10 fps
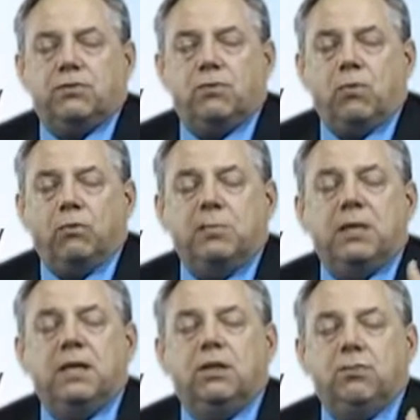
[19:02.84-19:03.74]
for
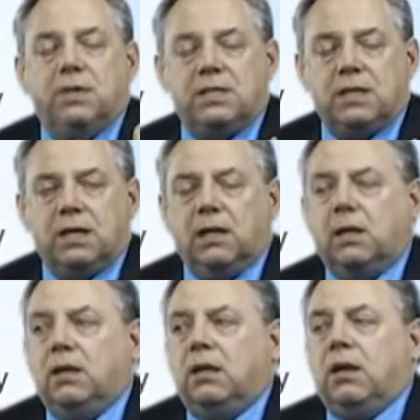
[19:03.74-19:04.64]
repeated reading,
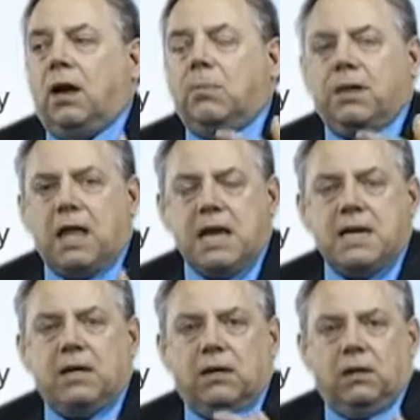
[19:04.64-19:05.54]

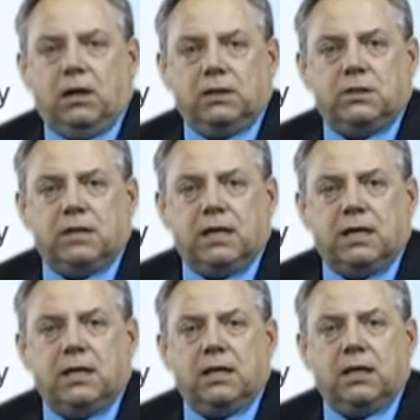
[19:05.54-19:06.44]
applying
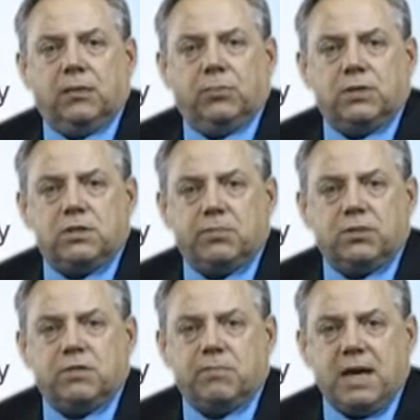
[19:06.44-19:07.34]
understanding and
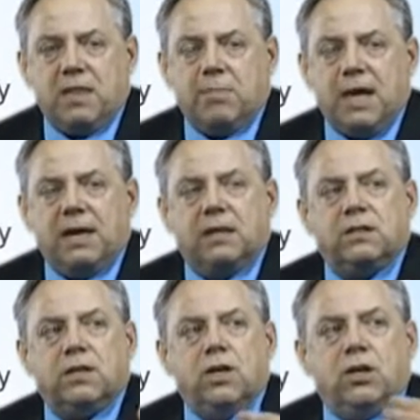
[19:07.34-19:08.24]
principles of
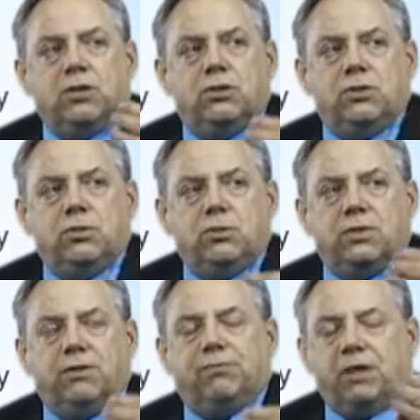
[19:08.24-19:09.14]
mathematics to
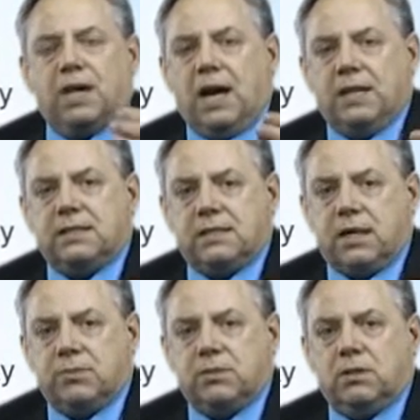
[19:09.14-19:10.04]
different
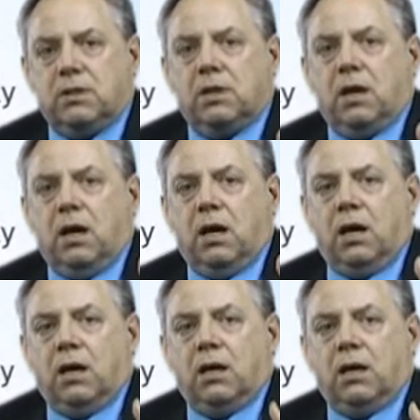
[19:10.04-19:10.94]
concepts
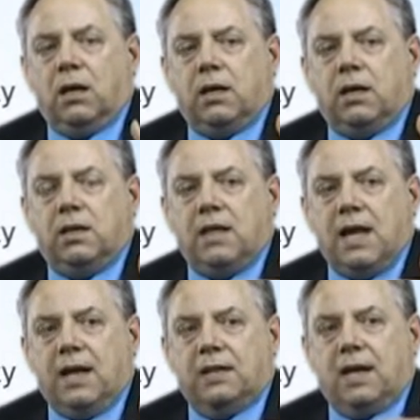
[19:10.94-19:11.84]

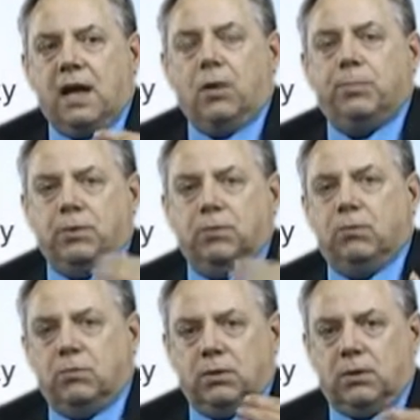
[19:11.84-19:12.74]
that help
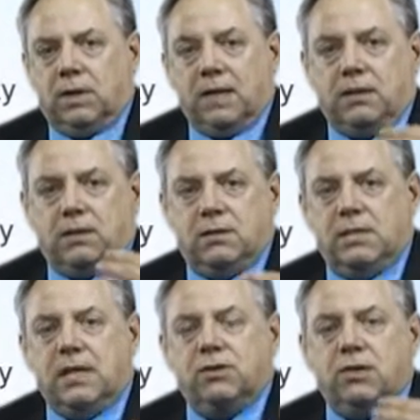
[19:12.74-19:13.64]
you
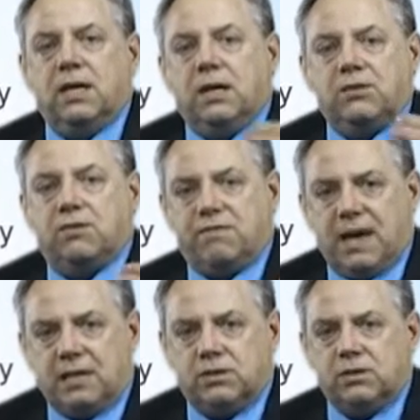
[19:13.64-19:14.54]
get to the answer
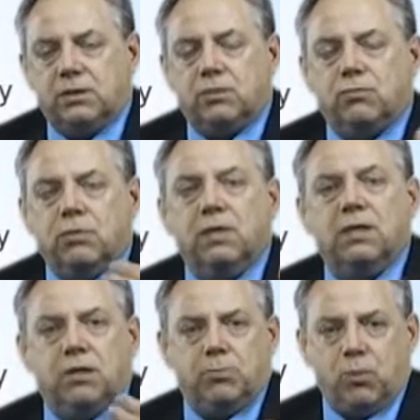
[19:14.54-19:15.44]
faster is
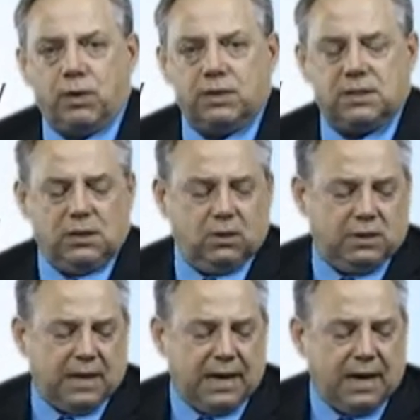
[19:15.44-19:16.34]
really an important skill
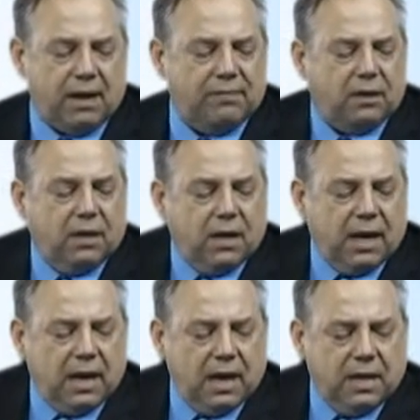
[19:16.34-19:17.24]
to have.
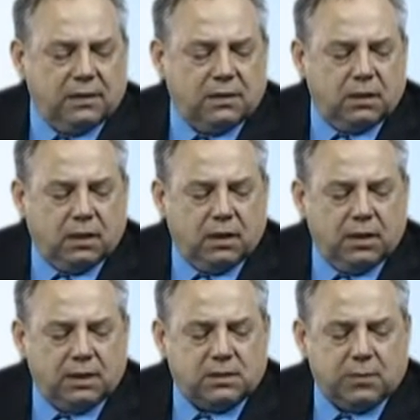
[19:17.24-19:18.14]
And
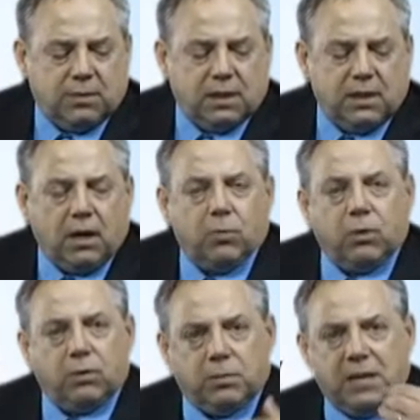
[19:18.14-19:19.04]
it's something that we're
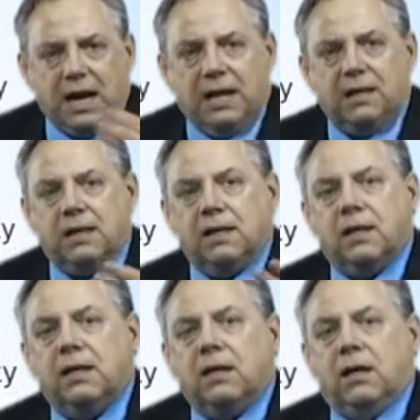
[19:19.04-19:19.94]
going to be
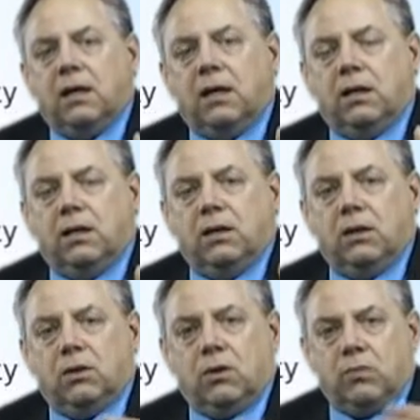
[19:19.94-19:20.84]
highlighting
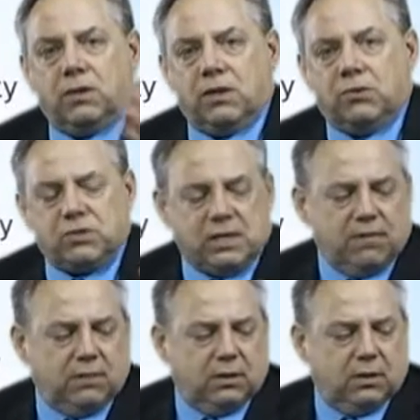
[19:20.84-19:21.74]
along with the other
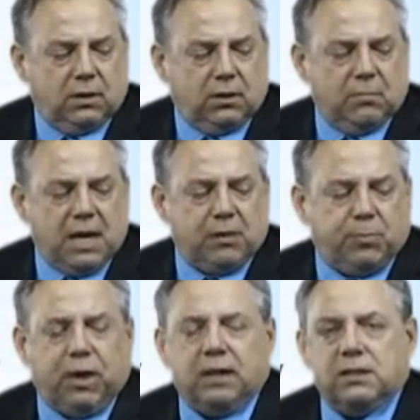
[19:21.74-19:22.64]
7 math
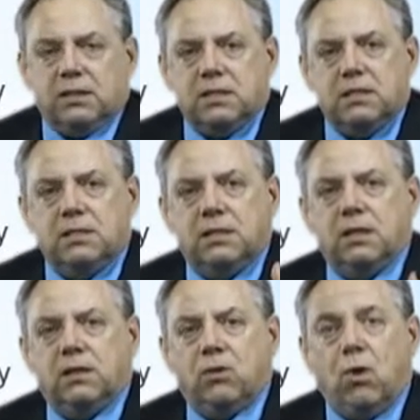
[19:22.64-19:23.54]
practices
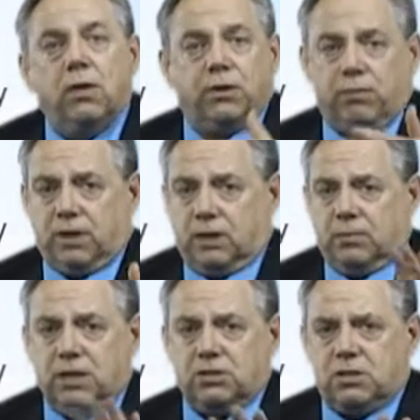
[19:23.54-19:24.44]
in all the
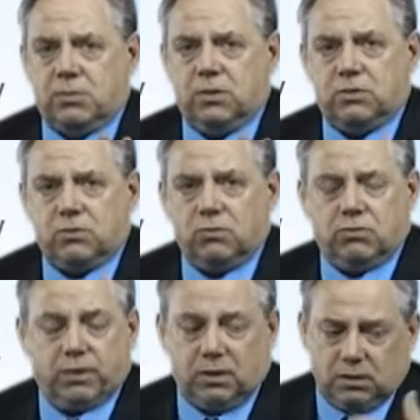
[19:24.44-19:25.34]
curriculum, not just the middle school
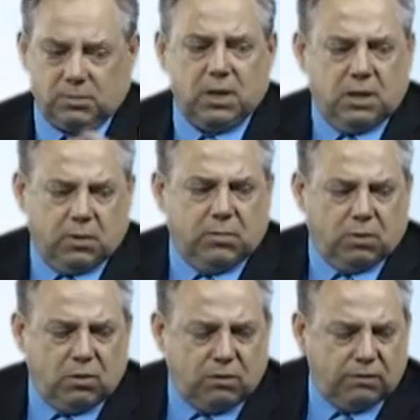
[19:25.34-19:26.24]
curriculum,
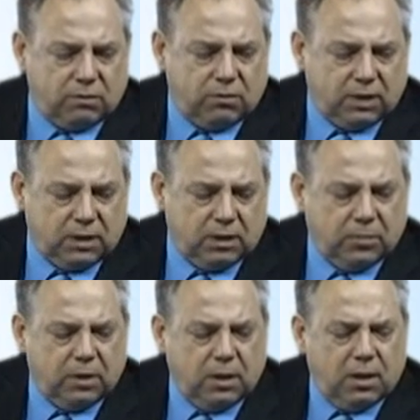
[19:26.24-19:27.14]
but all of the
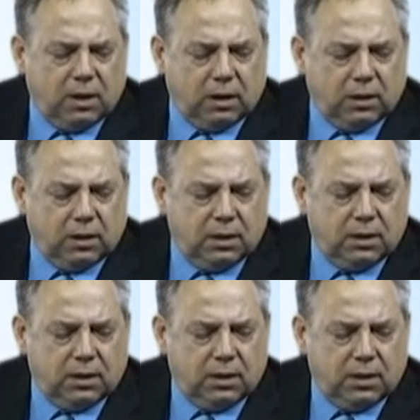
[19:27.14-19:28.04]
curriculum
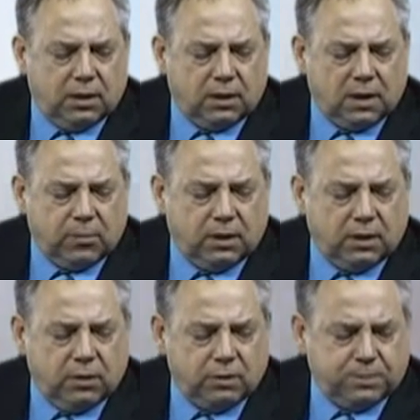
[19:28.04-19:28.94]
in the coming
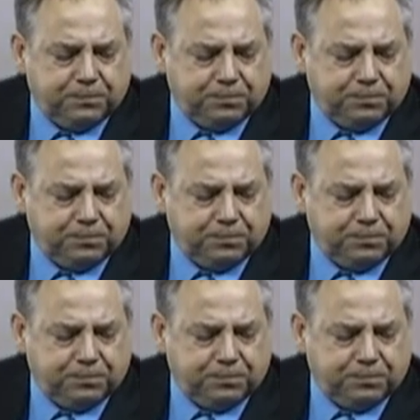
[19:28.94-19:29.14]
years.